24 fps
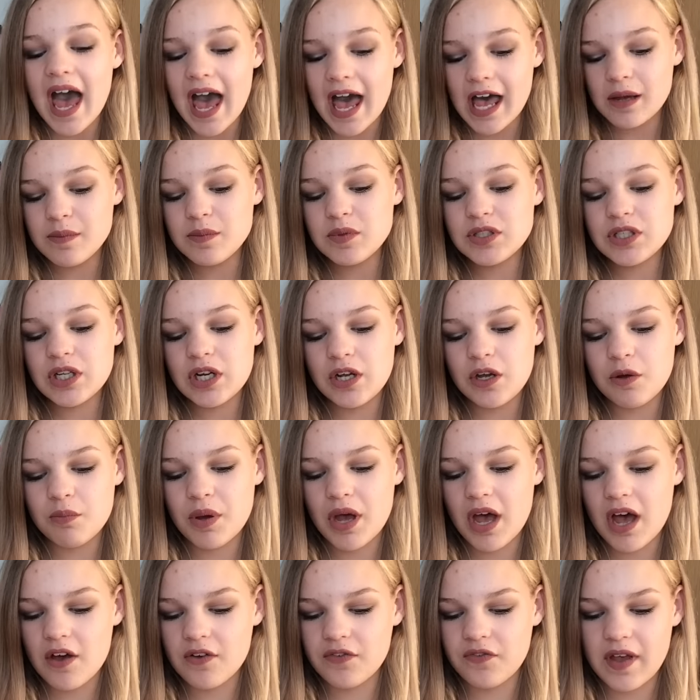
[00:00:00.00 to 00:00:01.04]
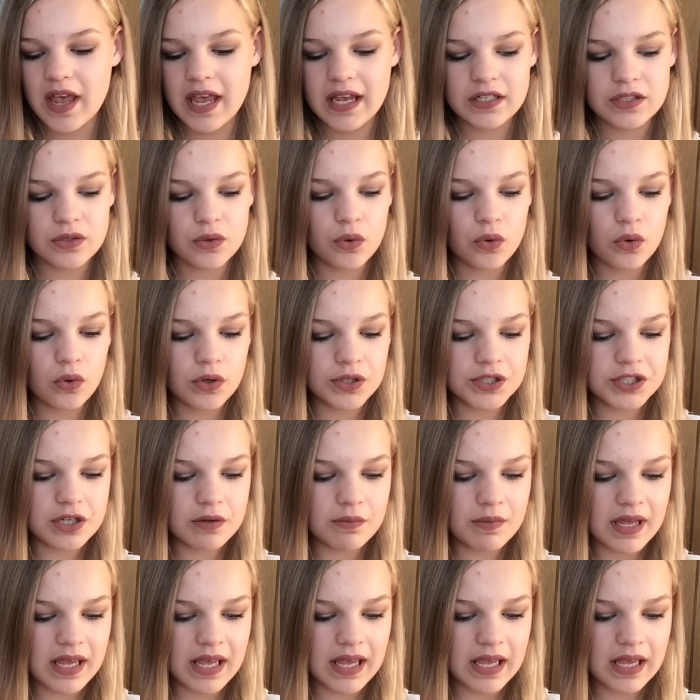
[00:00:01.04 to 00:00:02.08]
absolute perfect
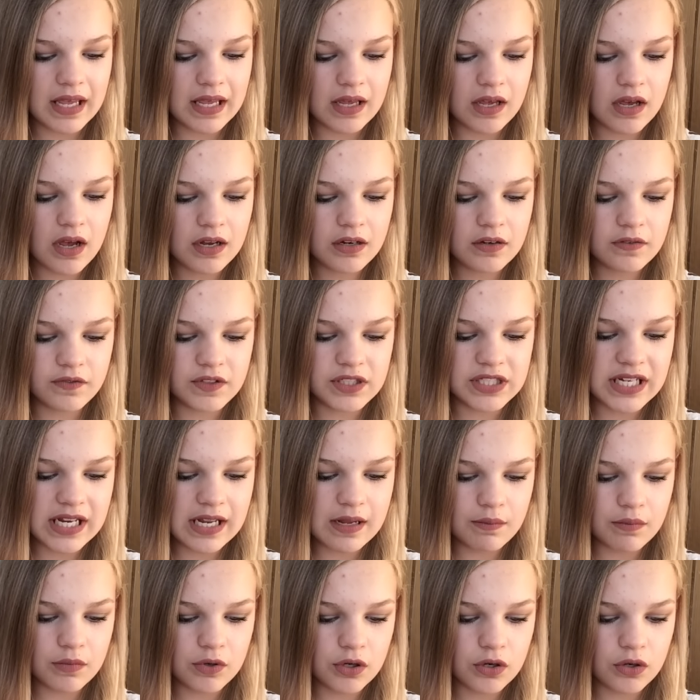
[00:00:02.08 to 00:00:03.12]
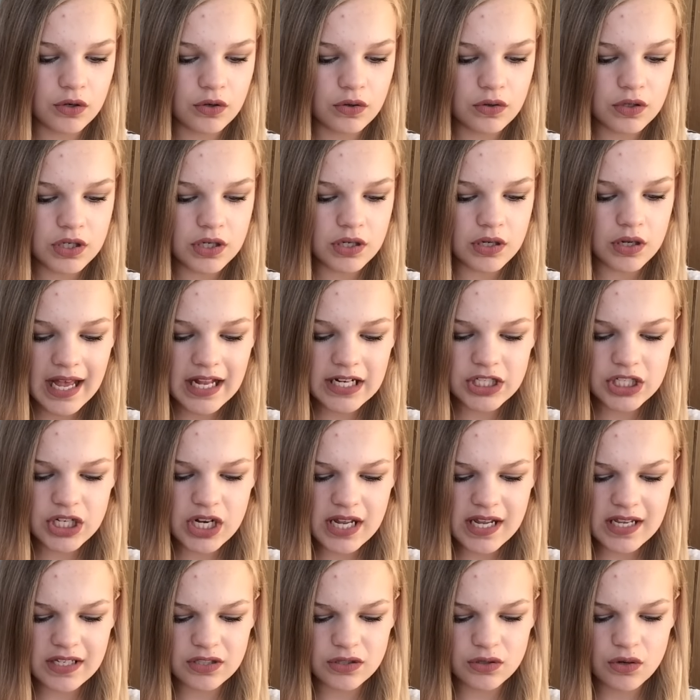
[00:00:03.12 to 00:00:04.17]
autumny kind of deep nude.
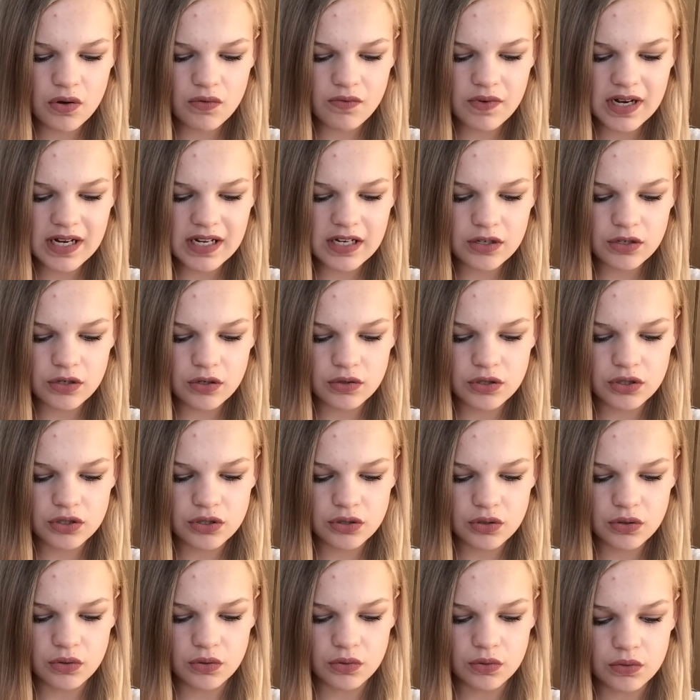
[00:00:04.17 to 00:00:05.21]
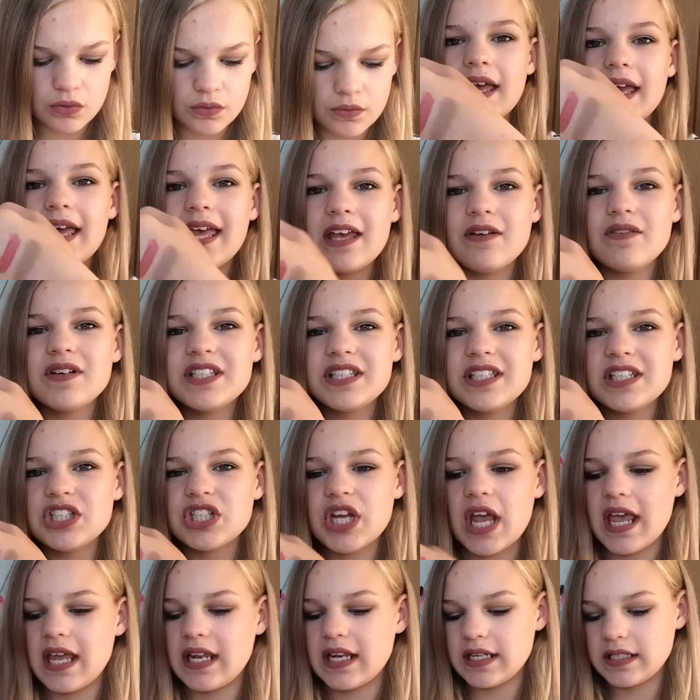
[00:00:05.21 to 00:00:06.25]
Actually, it's not really nude at all. Here is the
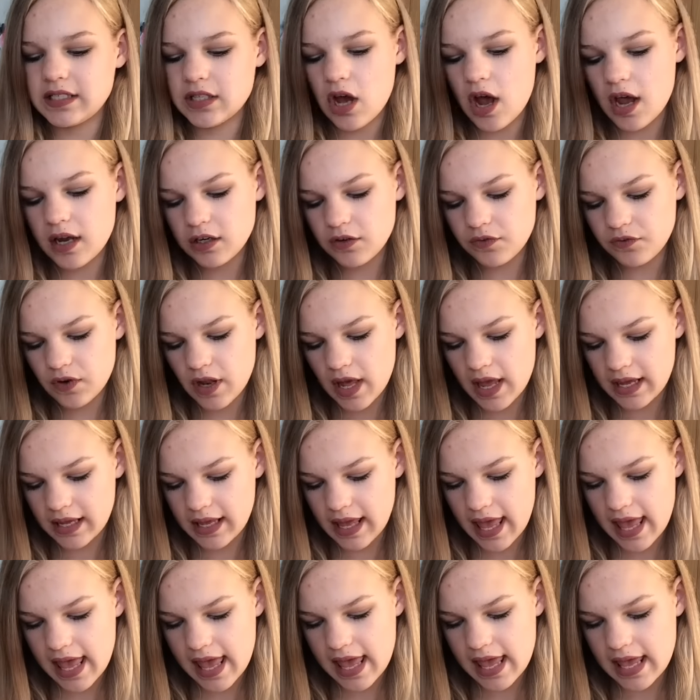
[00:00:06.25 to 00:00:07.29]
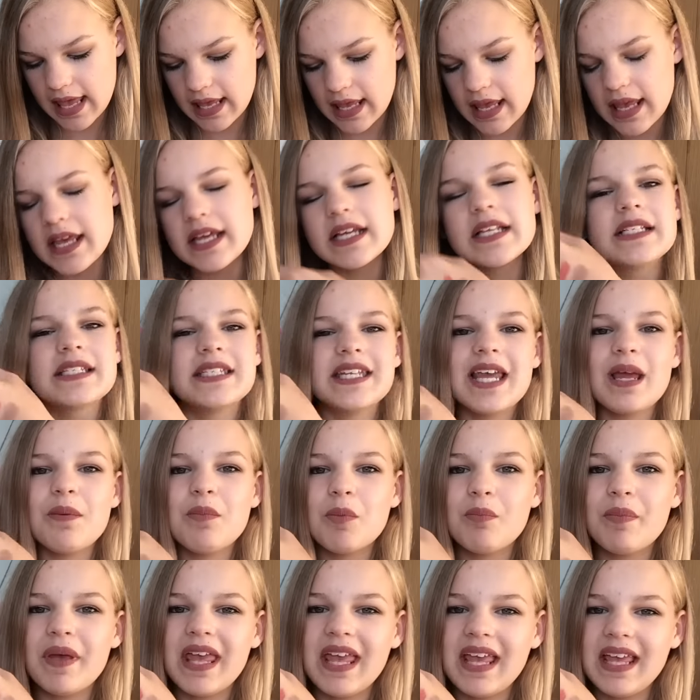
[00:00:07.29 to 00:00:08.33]
shade. It's kind of like a
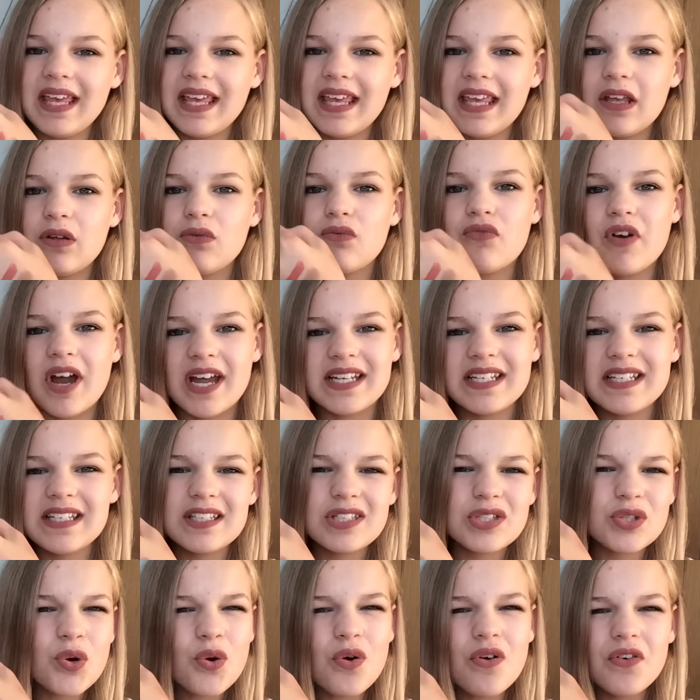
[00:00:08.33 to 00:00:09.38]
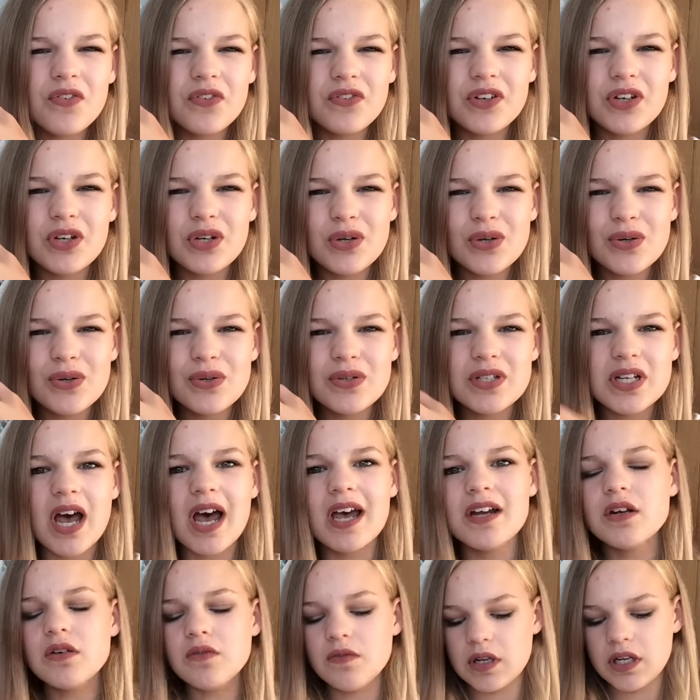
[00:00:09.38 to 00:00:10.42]
deep pinky reddy sort of nude.
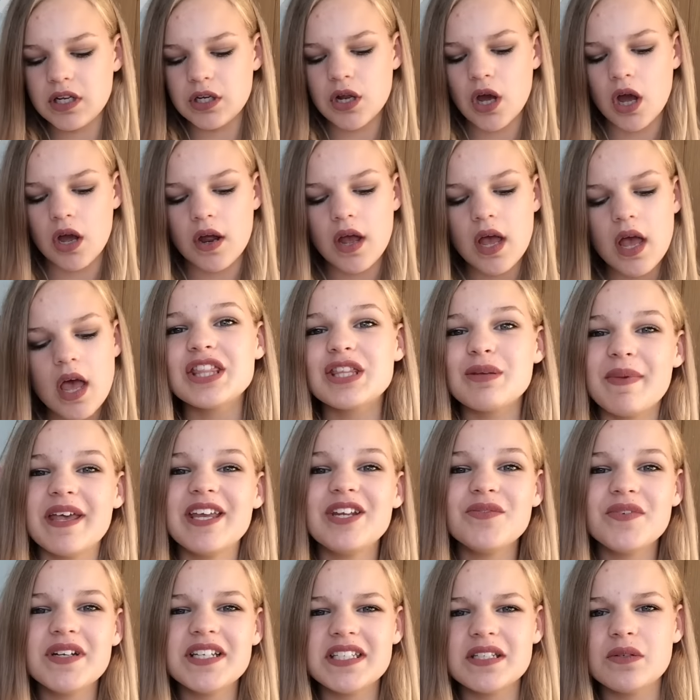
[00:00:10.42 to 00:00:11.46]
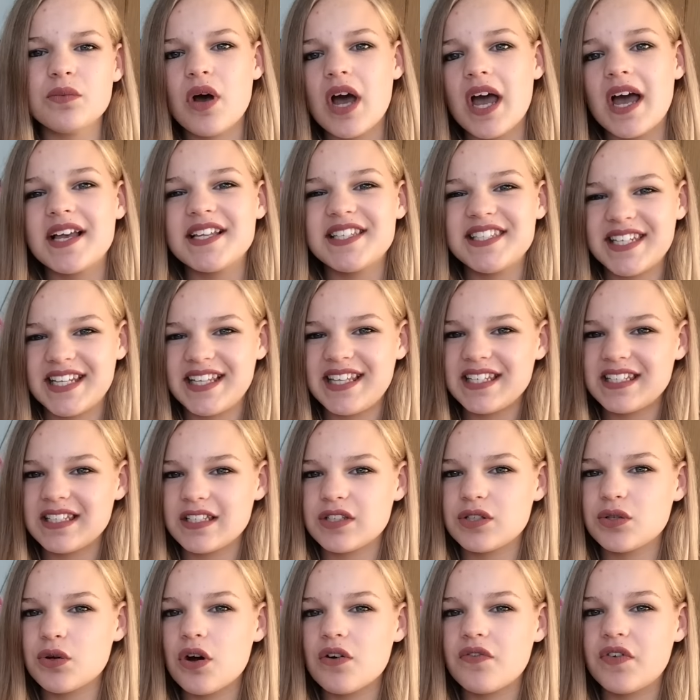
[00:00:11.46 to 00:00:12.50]
I don't really know. The main reason why I see this
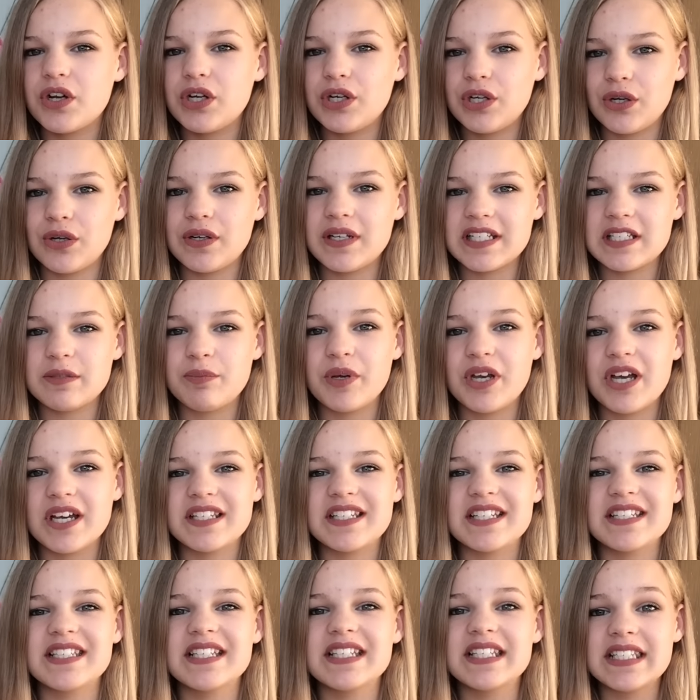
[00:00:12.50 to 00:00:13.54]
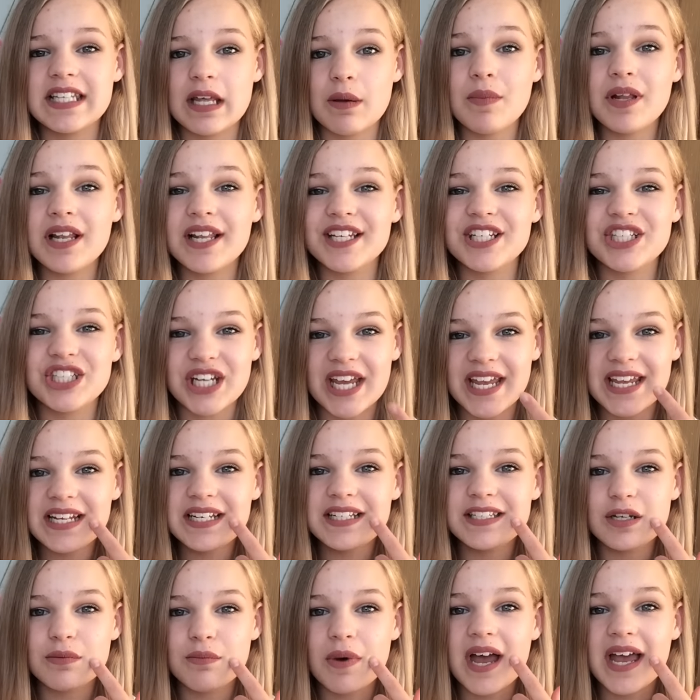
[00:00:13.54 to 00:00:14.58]
as sort of a nude is because it's a similar
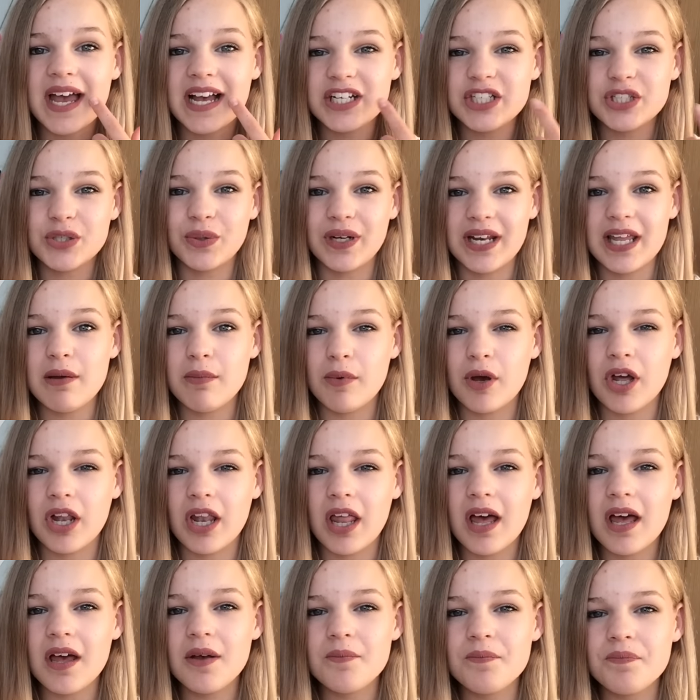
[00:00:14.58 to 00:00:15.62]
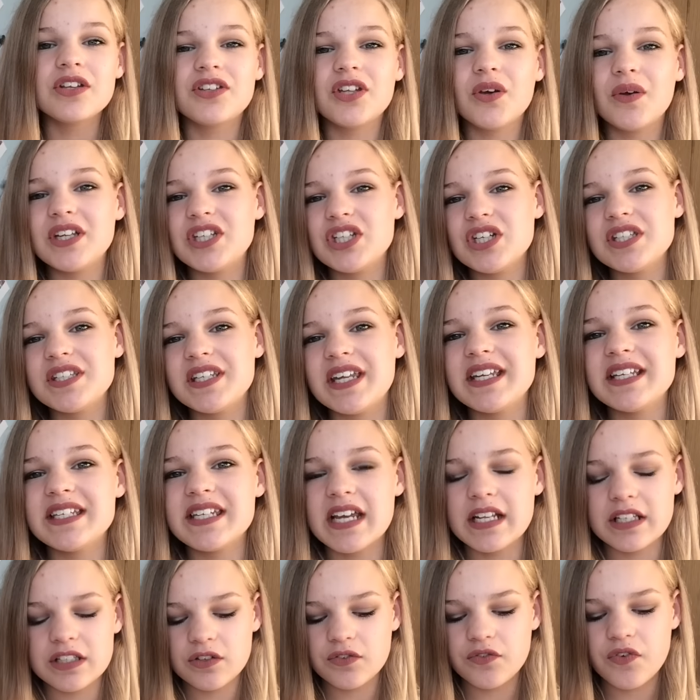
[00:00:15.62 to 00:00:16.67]
shade to my actual lip colour. So it just
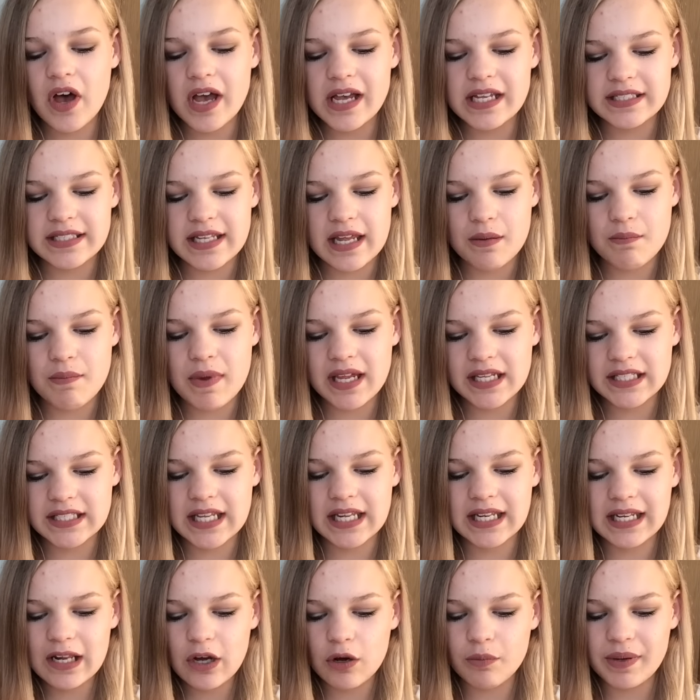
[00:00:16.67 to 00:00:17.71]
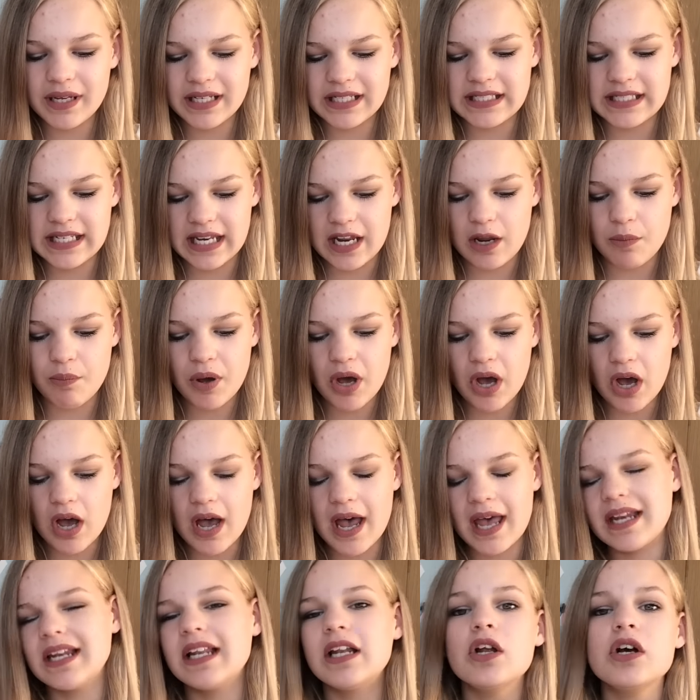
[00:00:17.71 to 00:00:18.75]
intensifies it, makes it a little bit
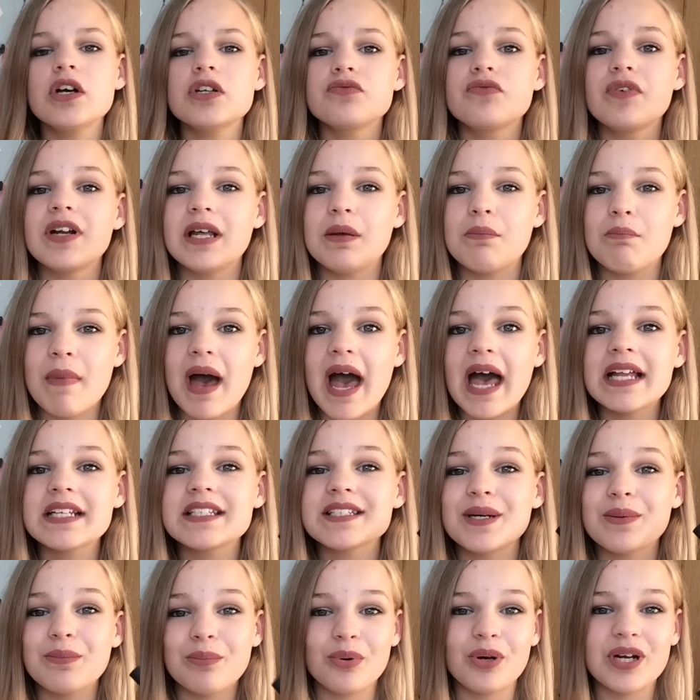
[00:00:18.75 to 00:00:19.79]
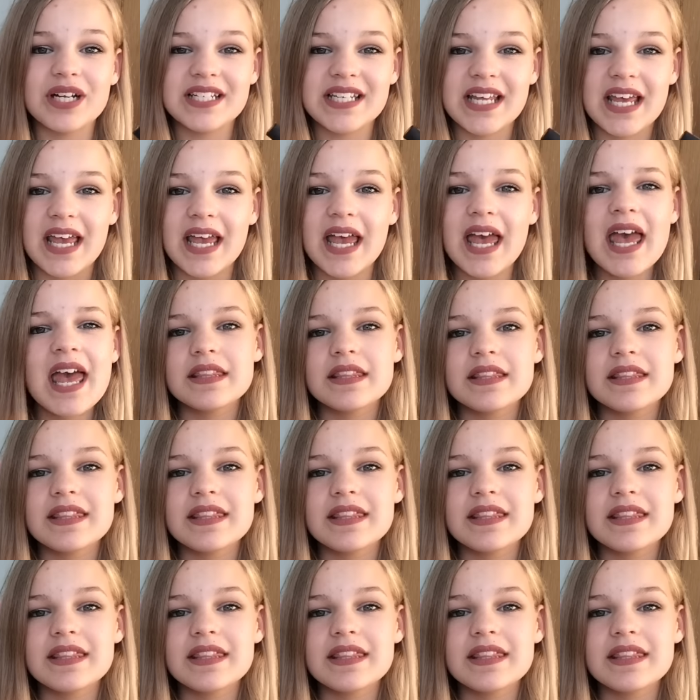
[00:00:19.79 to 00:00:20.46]
deeper, and it looks really matte and pretty.